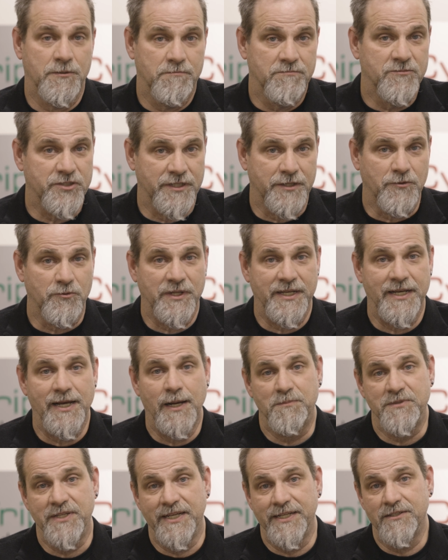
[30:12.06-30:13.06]
are generally
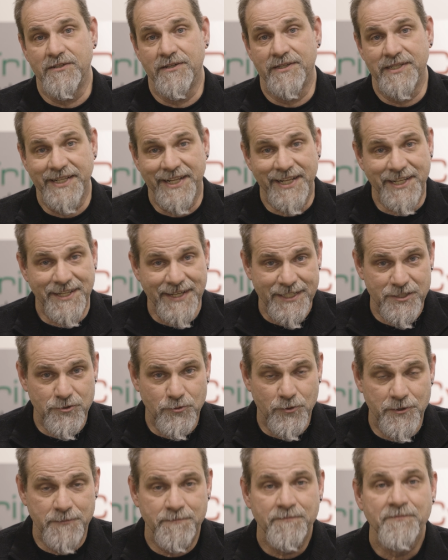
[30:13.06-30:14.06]
updated on a
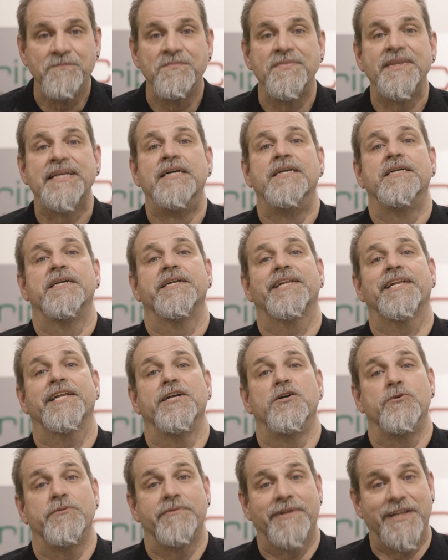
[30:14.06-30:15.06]
schedule.
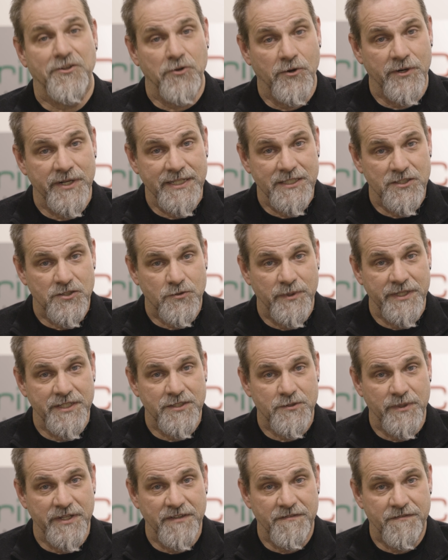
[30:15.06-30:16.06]
So starting in
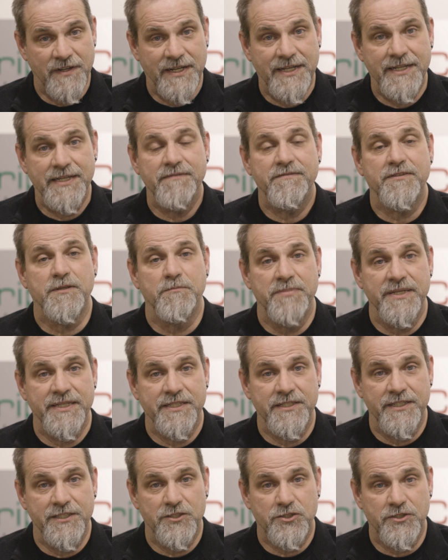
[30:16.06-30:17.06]
2025, the big
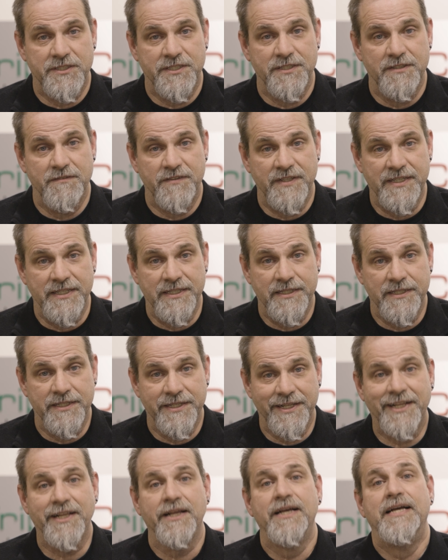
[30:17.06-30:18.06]
initiative
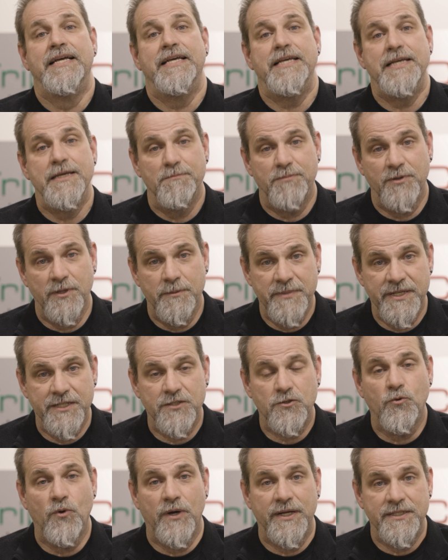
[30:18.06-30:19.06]
is
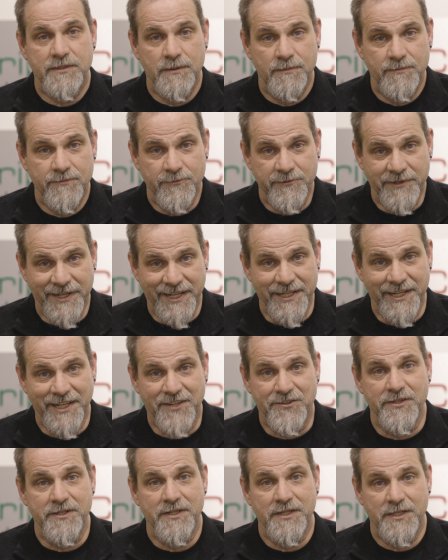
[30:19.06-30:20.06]
implement
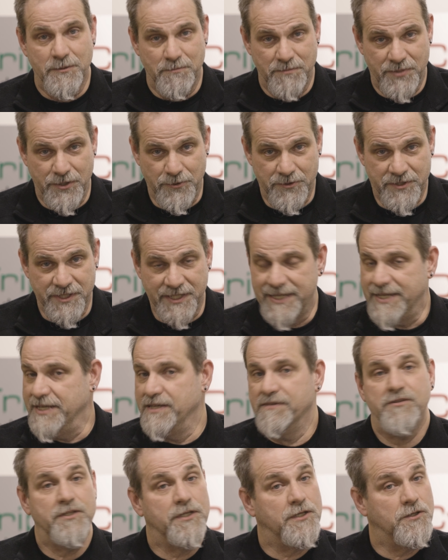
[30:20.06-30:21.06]
quantum-resistant computing.
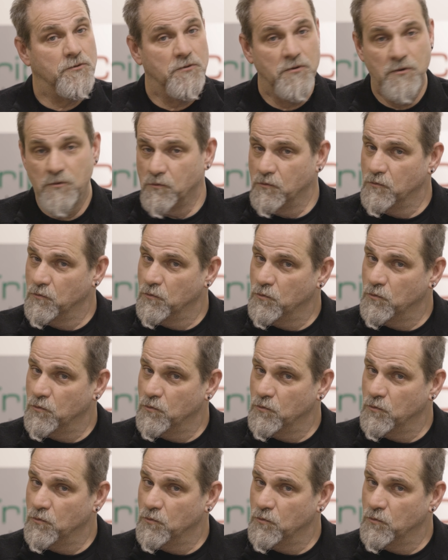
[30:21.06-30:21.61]
Even though